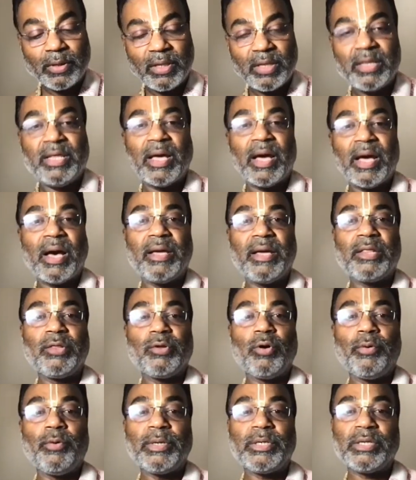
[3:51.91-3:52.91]

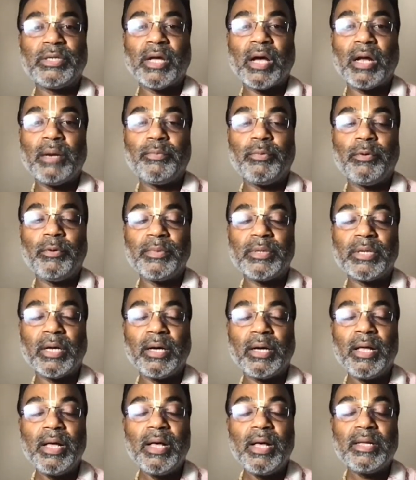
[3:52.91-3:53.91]
Dhyayato vishyan pumsaha